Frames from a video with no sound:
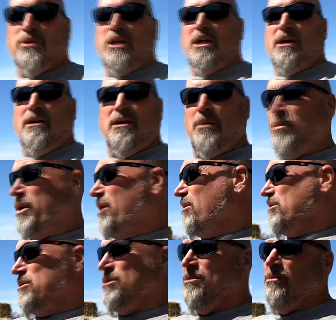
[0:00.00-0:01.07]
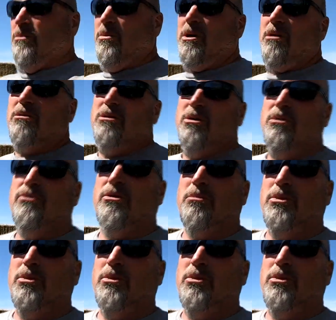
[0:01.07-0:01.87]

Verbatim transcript: day, and we are due. We are due for